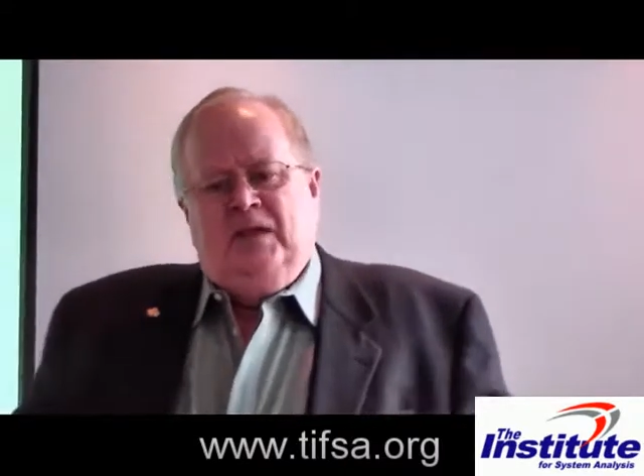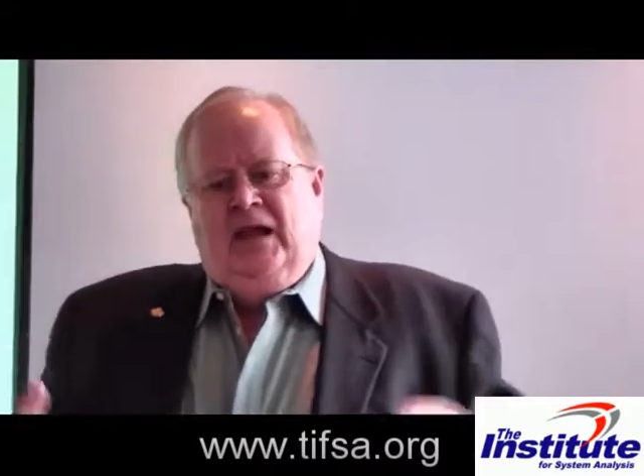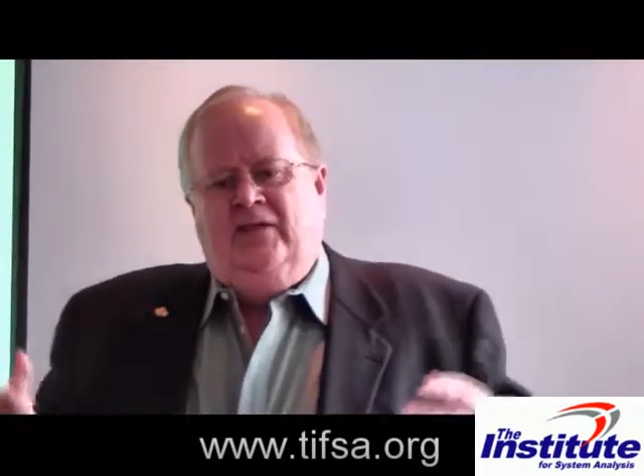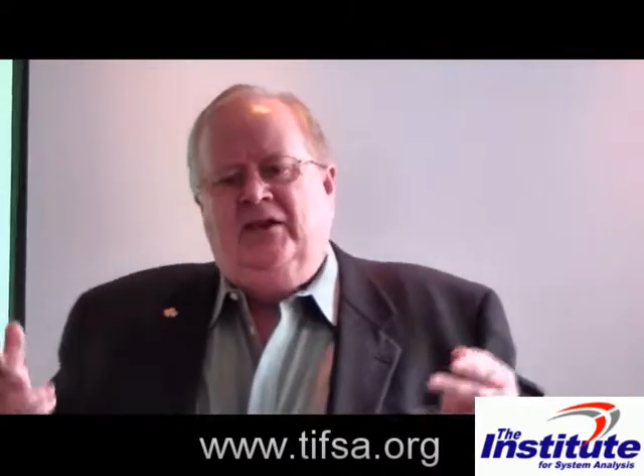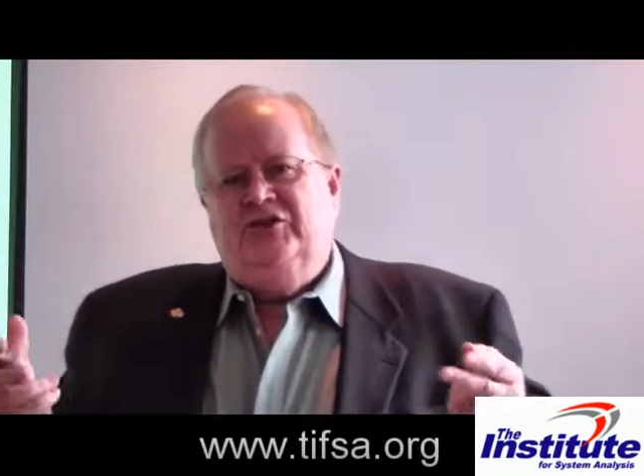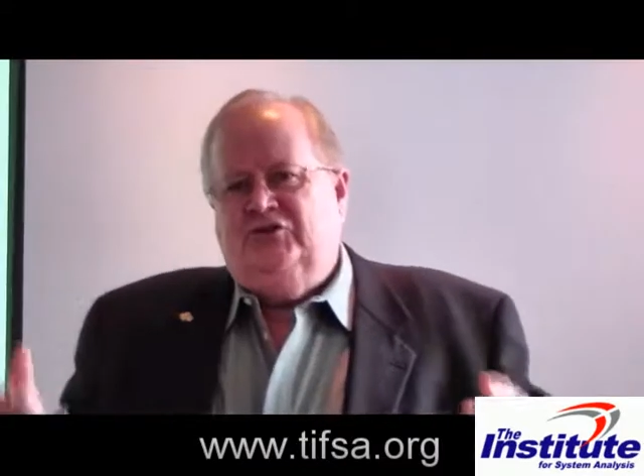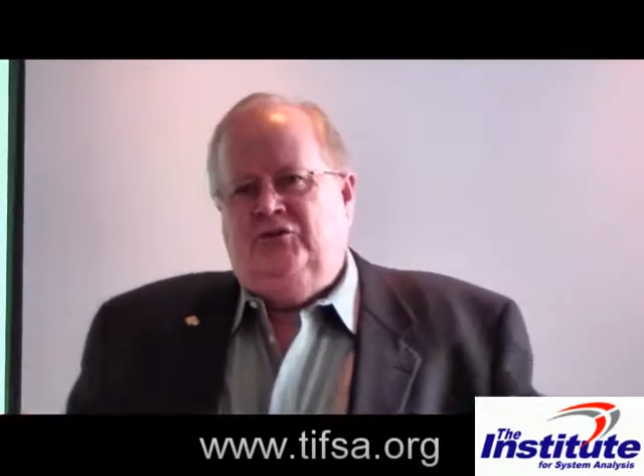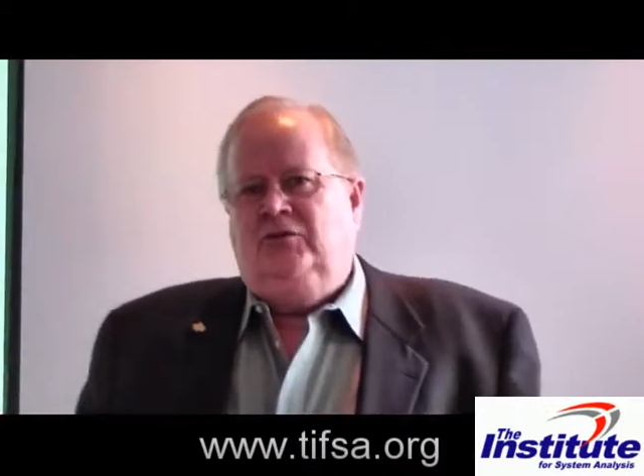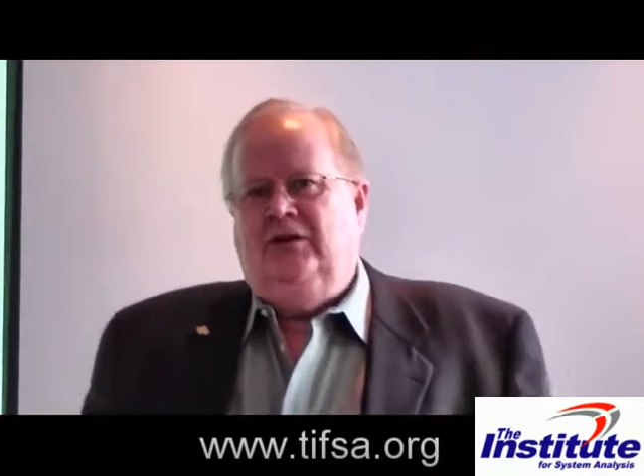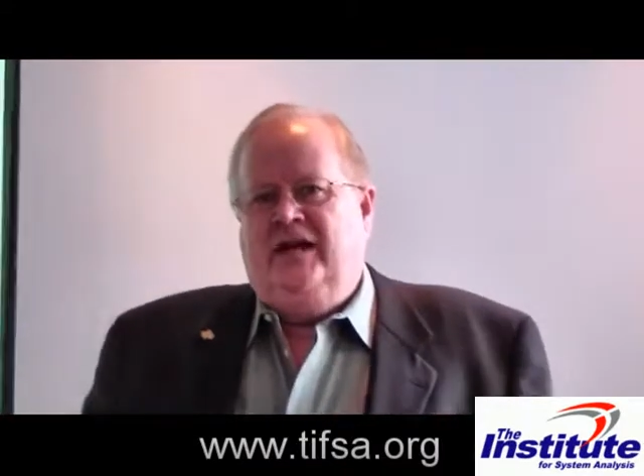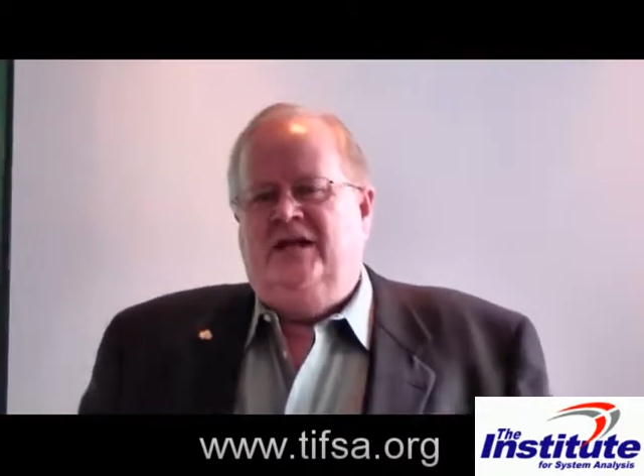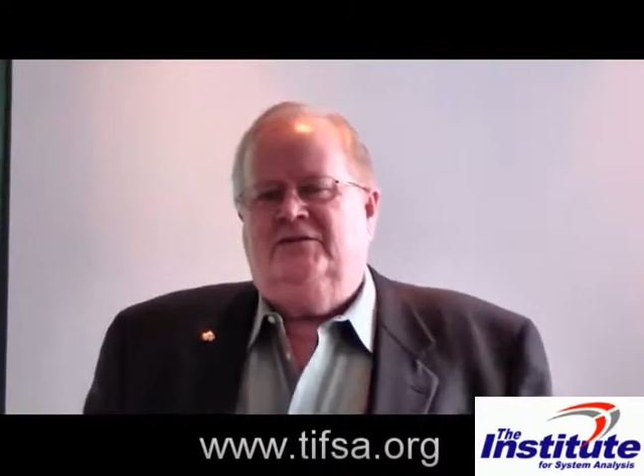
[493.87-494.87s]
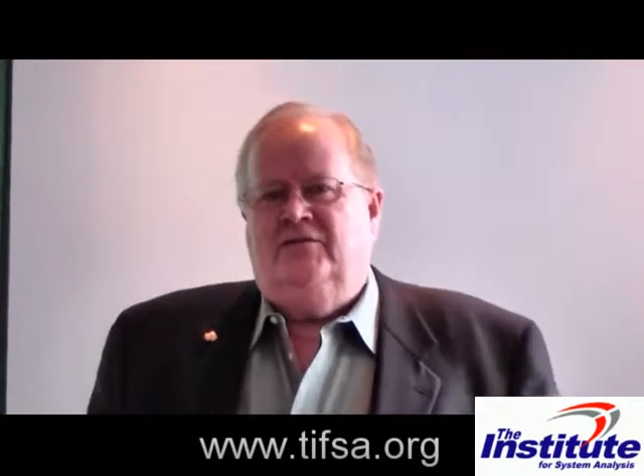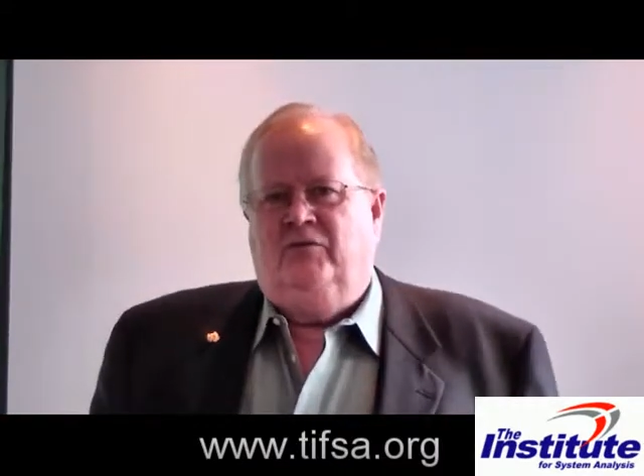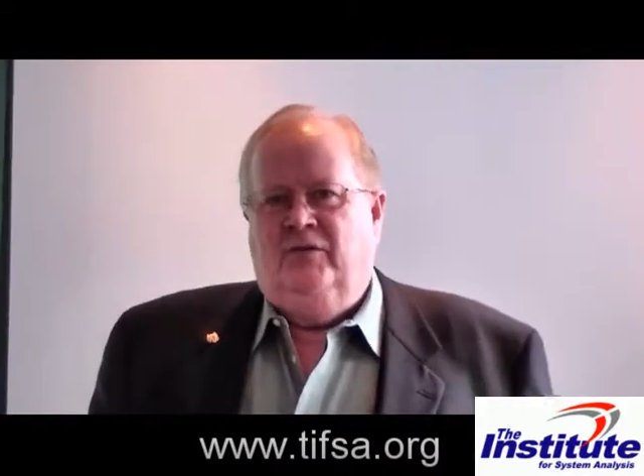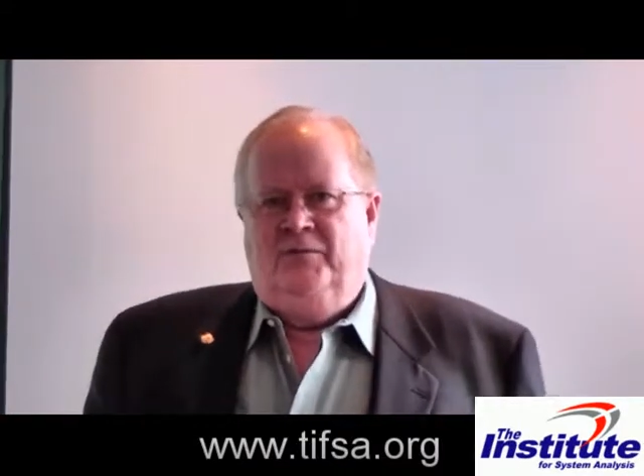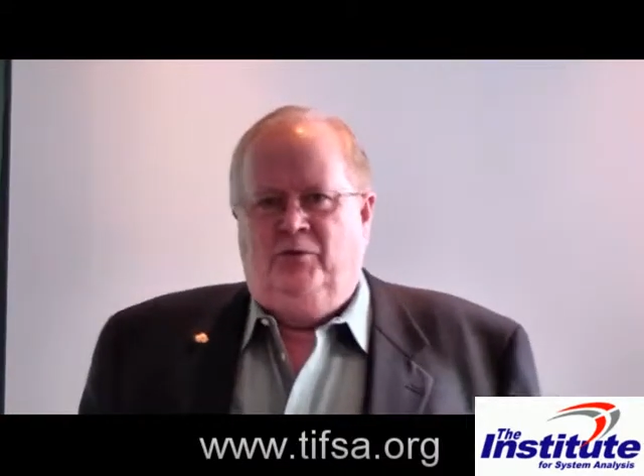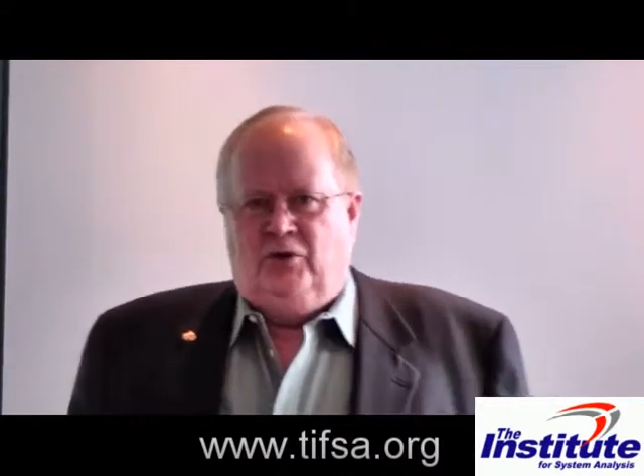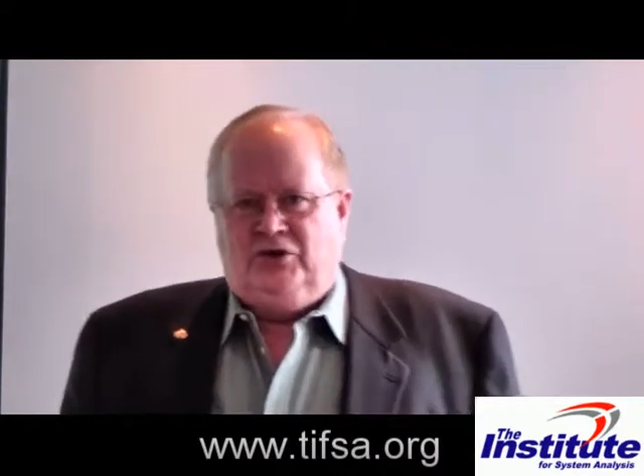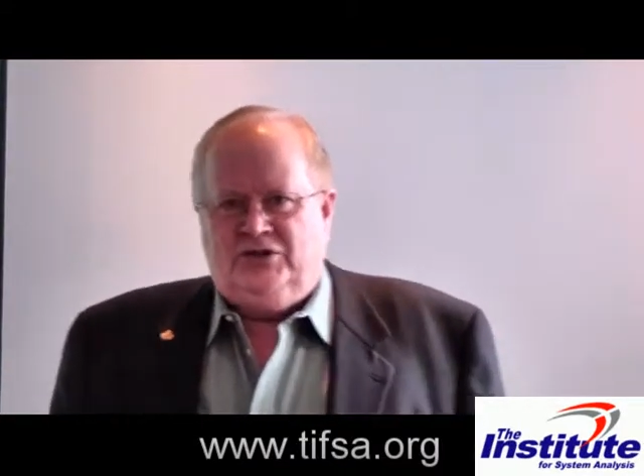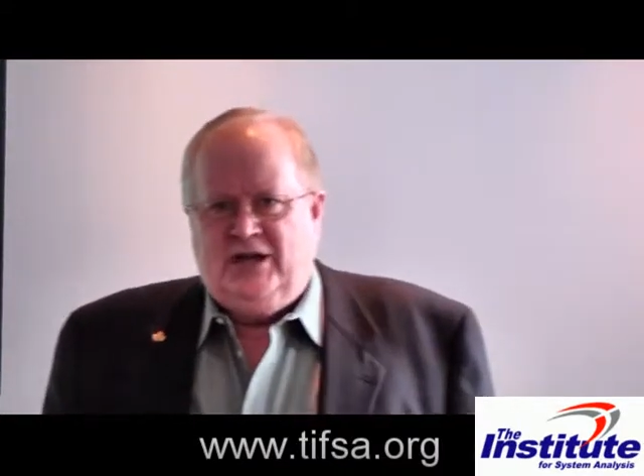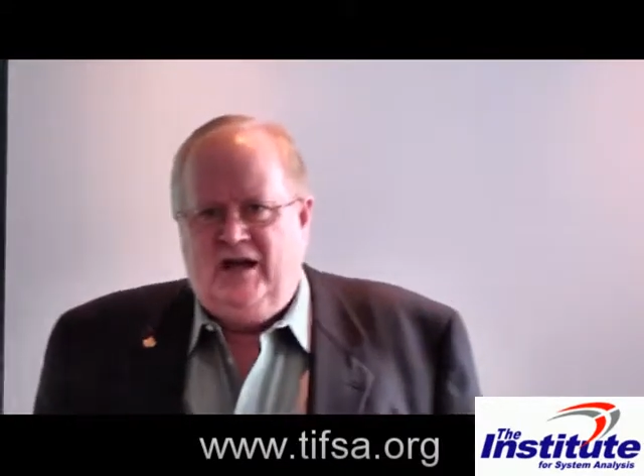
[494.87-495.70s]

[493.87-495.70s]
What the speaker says: and they certainly ask for reports.